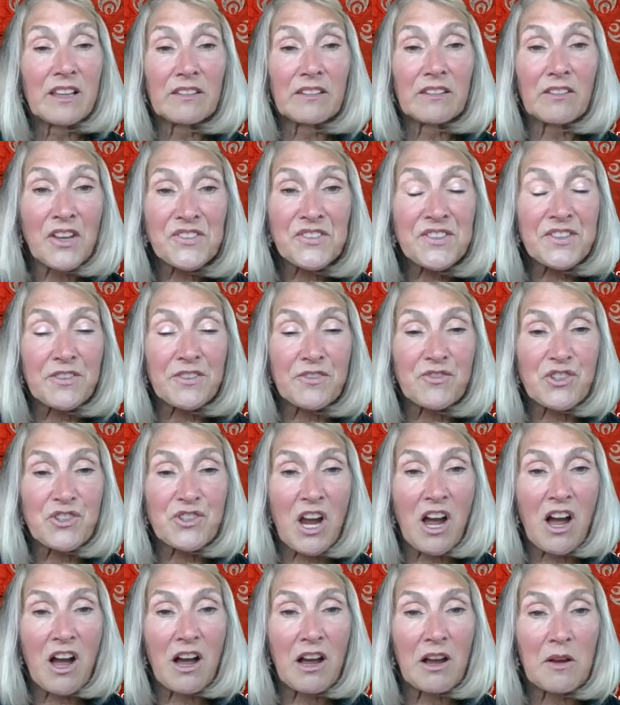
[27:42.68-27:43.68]
lost their
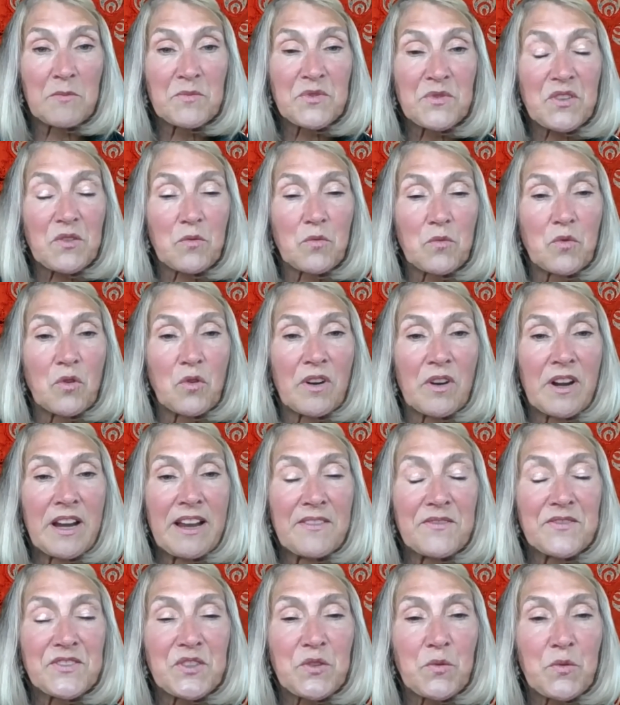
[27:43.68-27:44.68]
jobs or
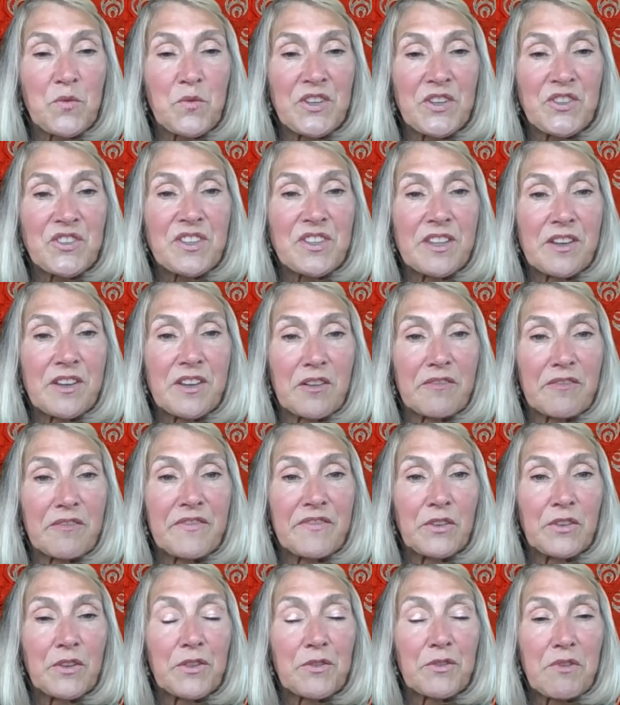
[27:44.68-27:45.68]
have switched their
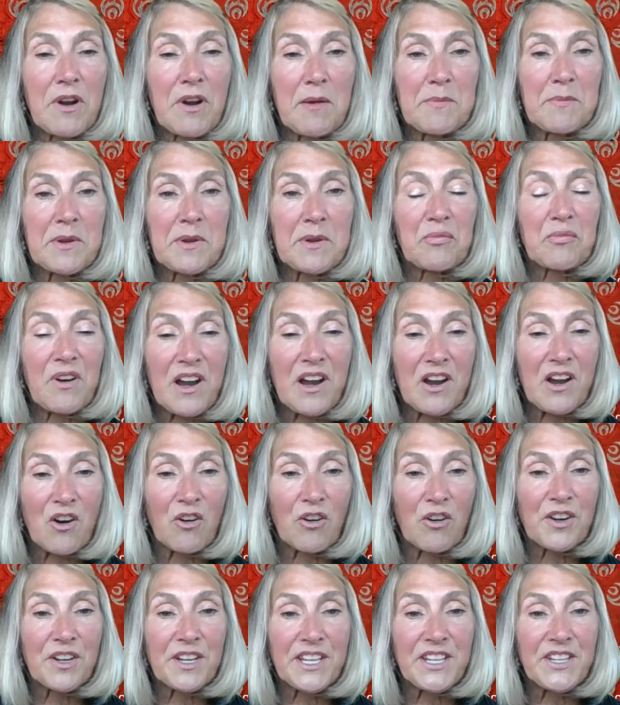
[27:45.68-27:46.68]
philanthropic
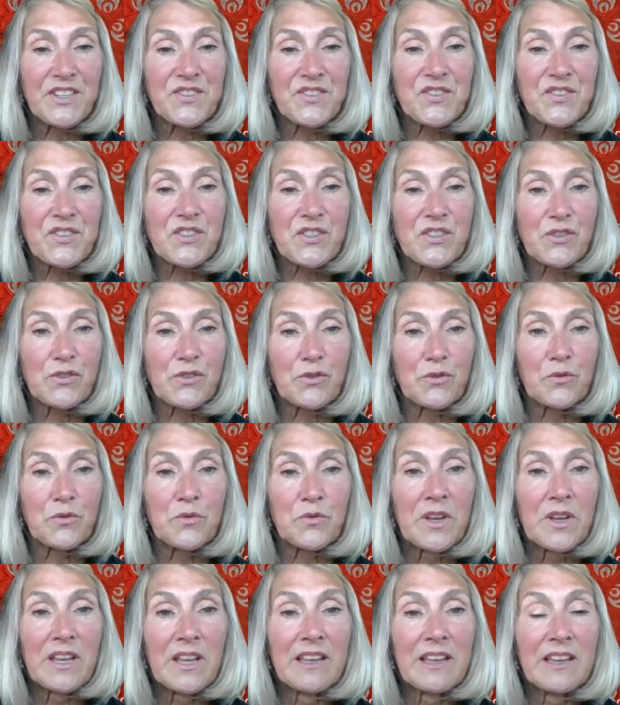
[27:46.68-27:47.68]
priorities to
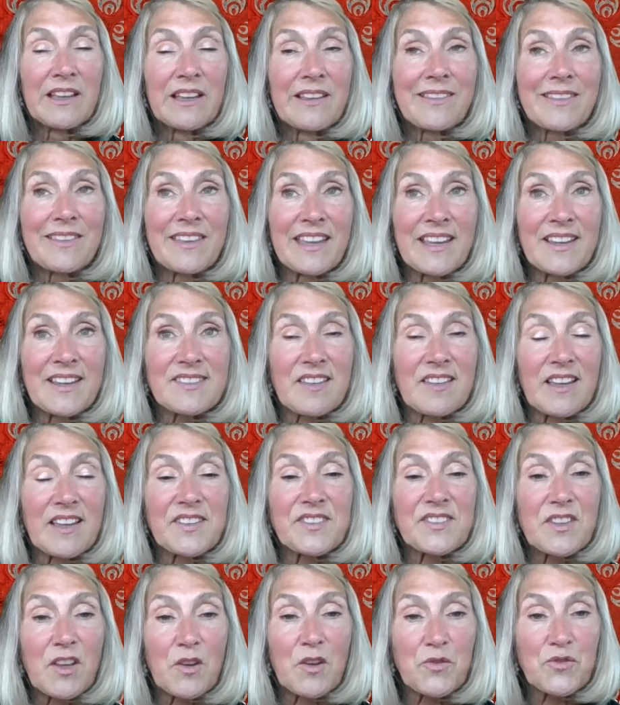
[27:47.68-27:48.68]
things like
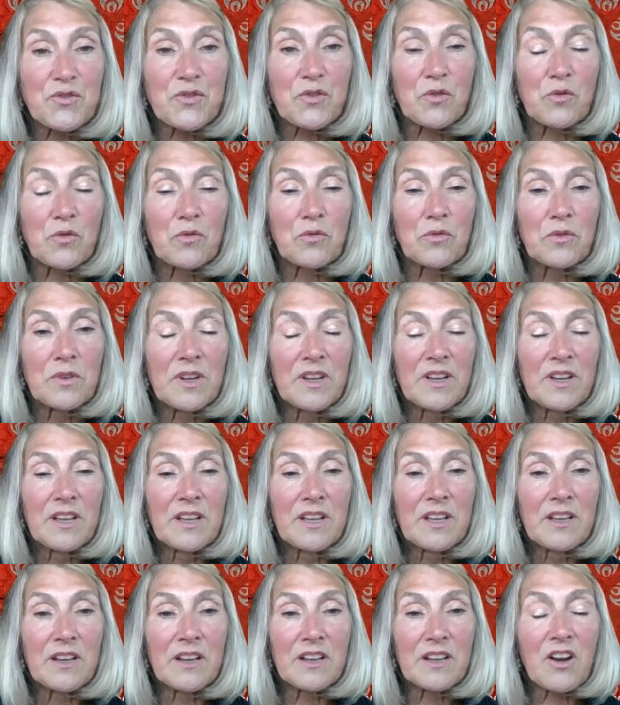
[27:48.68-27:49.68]
social
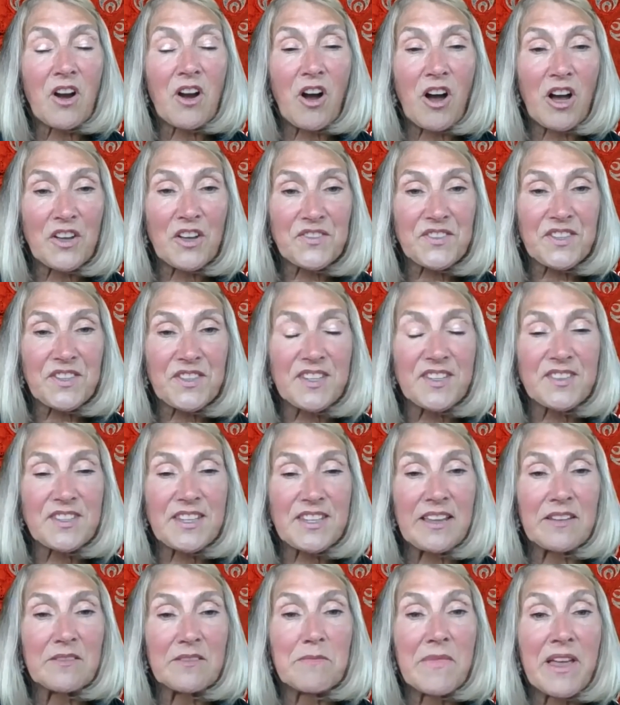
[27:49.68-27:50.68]
causes
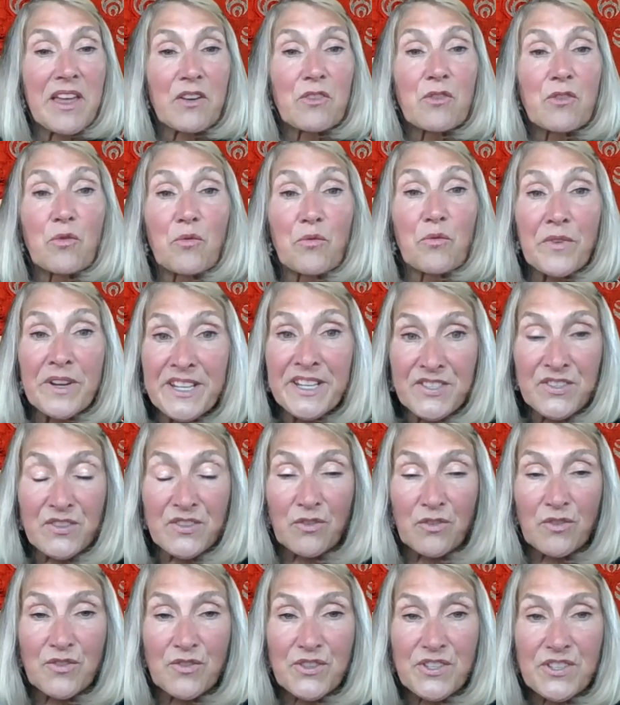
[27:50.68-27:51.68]
and medical
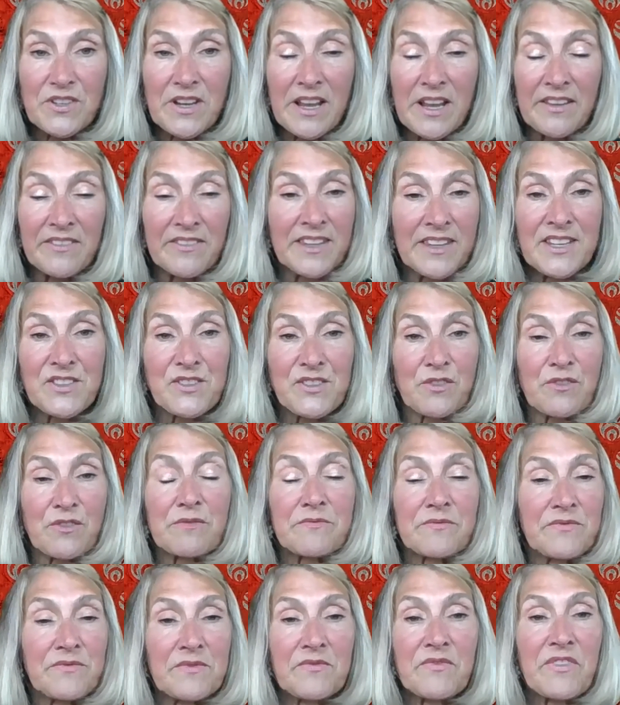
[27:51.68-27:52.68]
research, and these
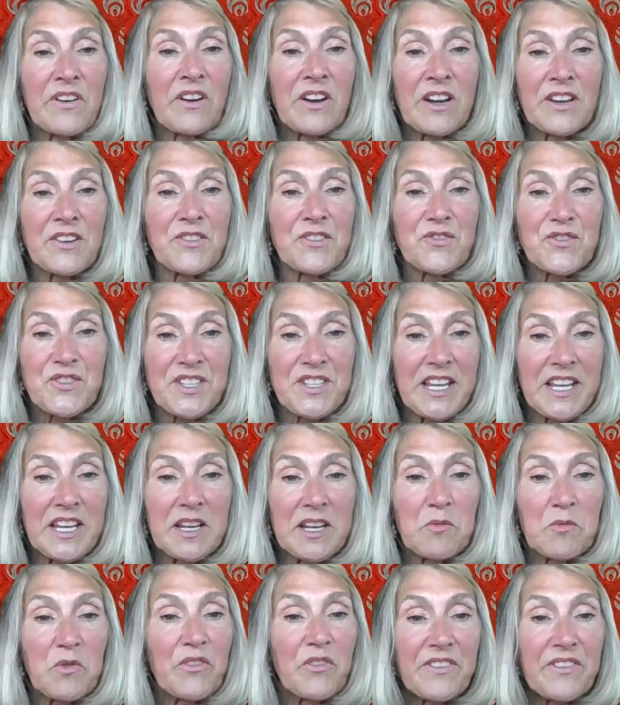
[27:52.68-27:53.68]
are very
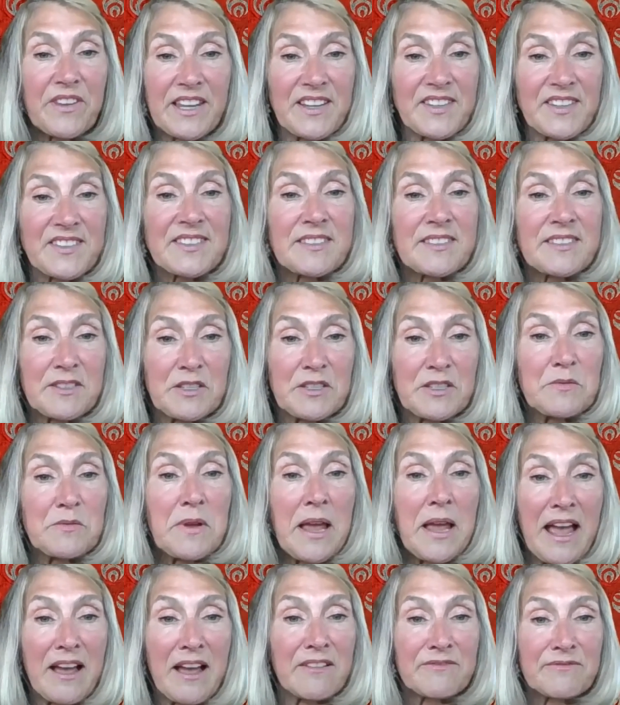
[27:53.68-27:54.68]
understandable things to
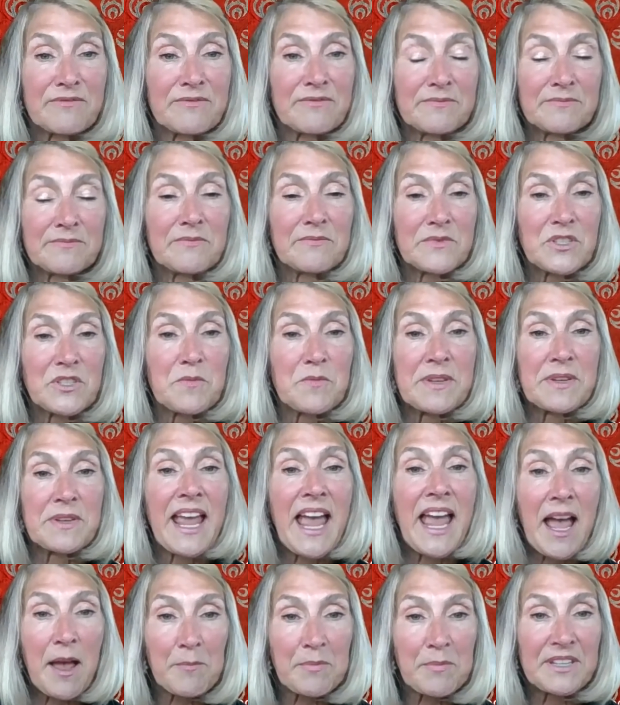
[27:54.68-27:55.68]
be
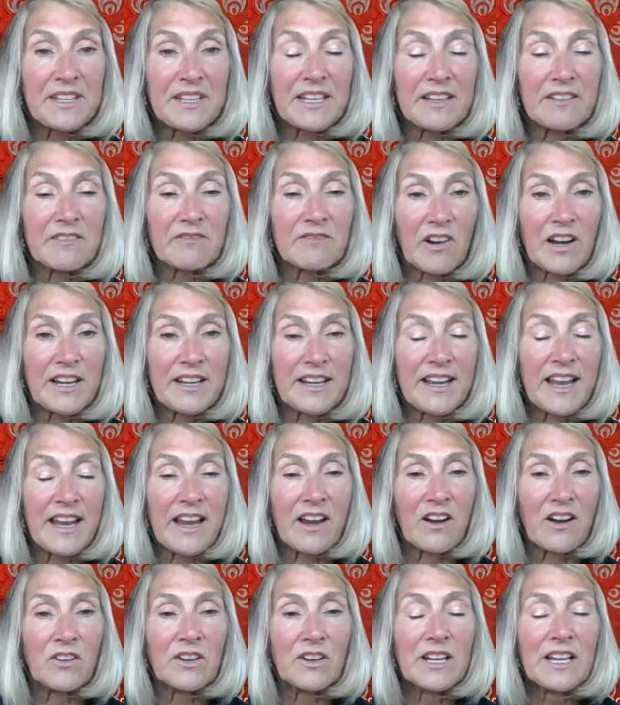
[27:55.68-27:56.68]
happening right
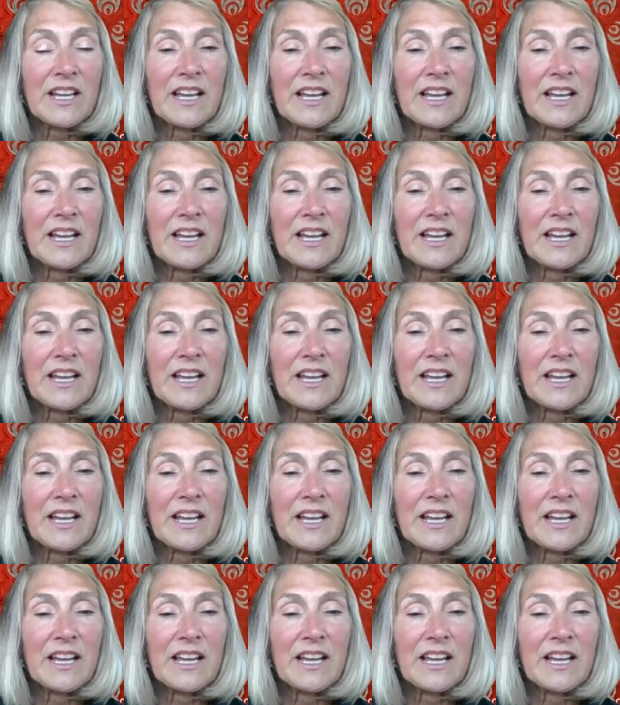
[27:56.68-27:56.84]
now.